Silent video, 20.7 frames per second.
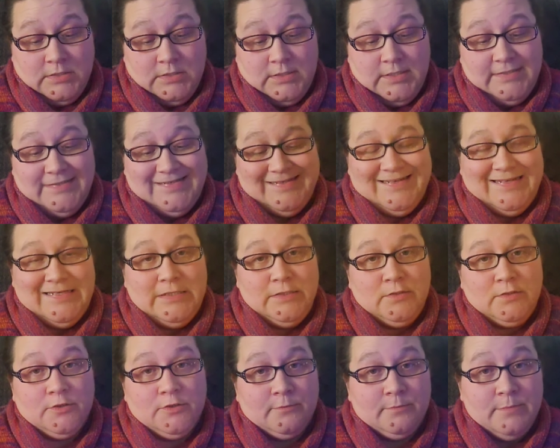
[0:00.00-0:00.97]
It's an
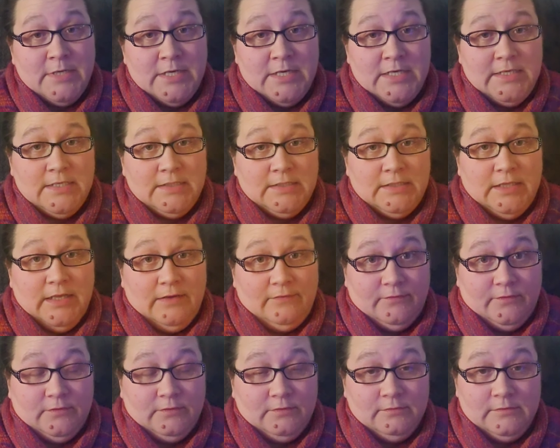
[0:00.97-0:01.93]
intermediate
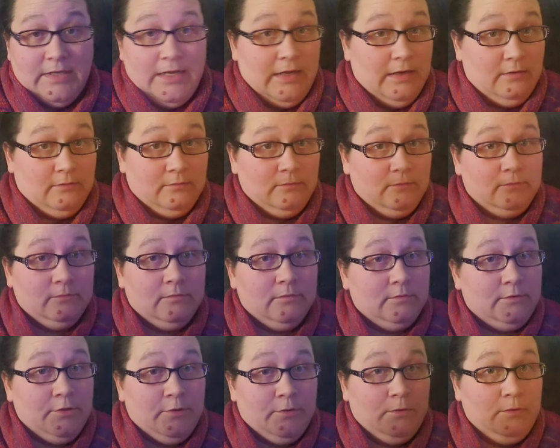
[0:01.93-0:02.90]
level. Now,
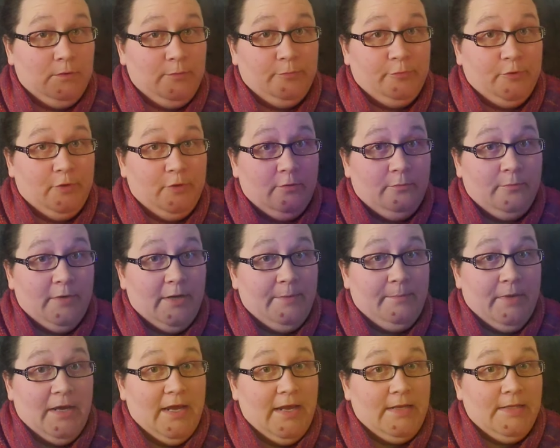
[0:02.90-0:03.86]
totally blown my
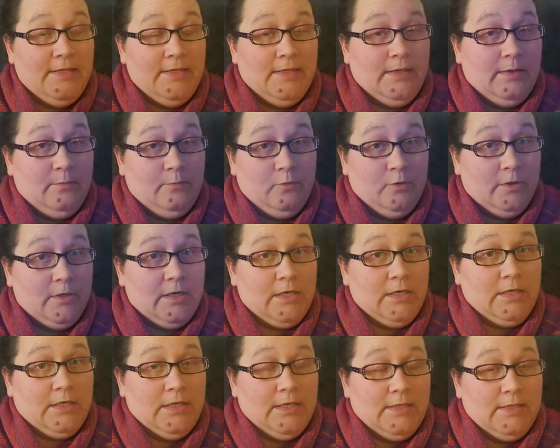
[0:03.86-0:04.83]
mind that I'm
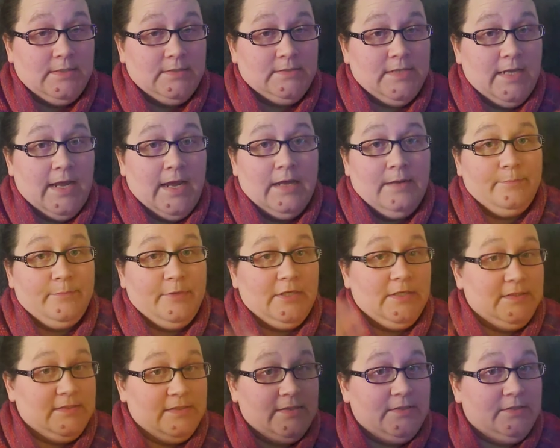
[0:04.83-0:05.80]
working on this hat
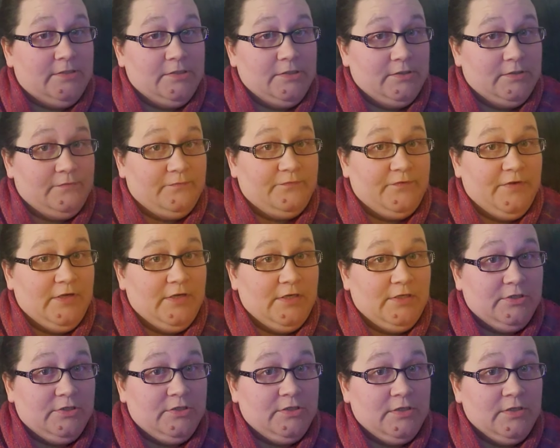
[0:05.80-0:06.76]
because I just
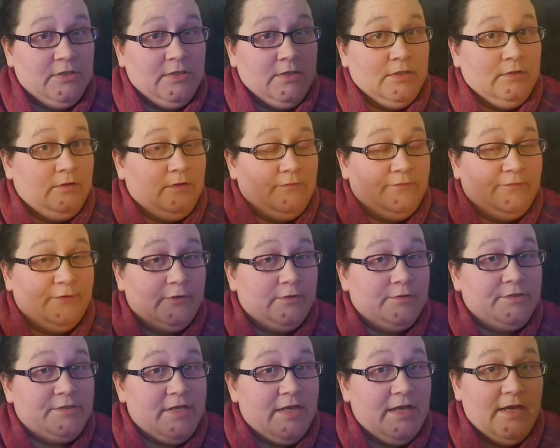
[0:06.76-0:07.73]
finished the
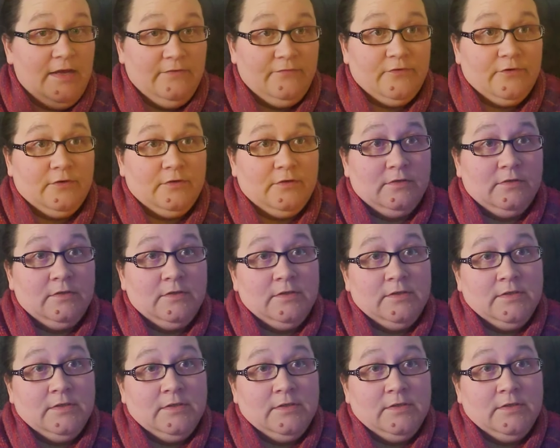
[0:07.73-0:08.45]
first ever